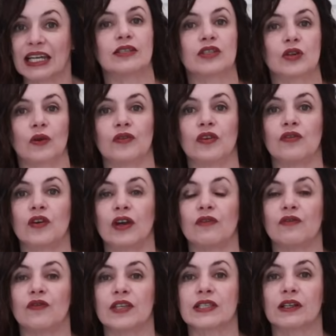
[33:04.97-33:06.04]
So if you've
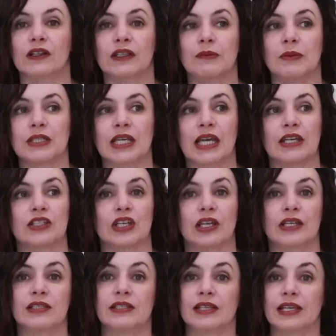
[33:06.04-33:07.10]
got physical
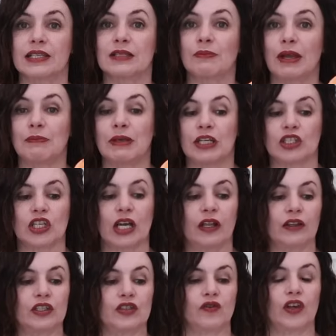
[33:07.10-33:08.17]
limitations, this might be a
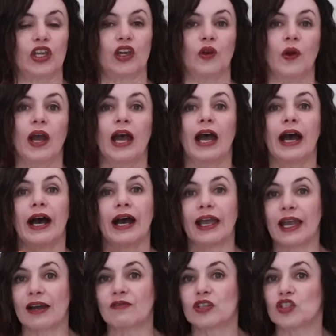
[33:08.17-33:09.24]
challenge for you. I
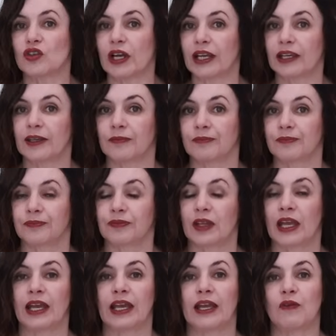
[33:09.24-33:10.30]
have a trick.
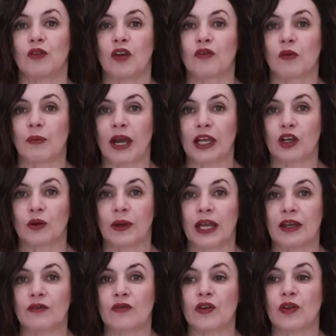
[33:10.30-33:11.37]
If you have a
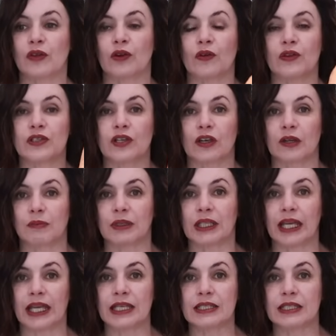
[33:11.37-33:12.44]
microwave, throw this on a
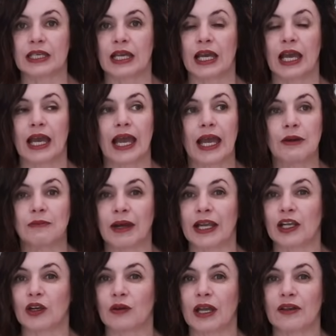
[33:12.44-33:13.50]
plate and
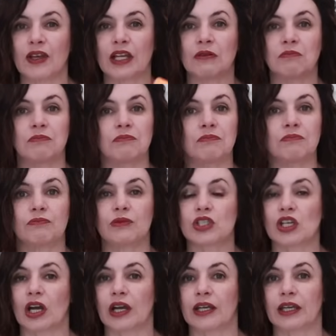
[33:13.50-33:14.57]
microwave it. We're
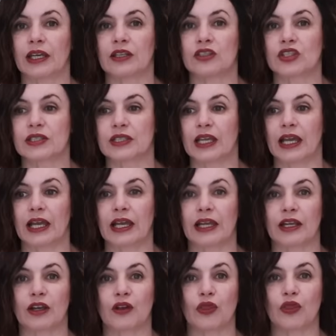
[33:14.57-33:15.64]
talking just
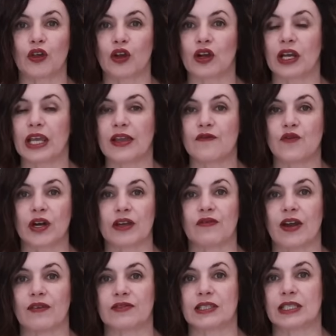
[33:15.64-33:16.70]
like 30,
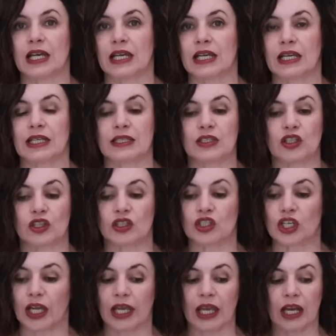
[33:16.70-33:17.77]
45 seconds. You can
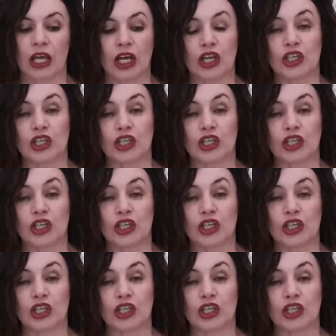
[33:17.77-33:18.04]
check it.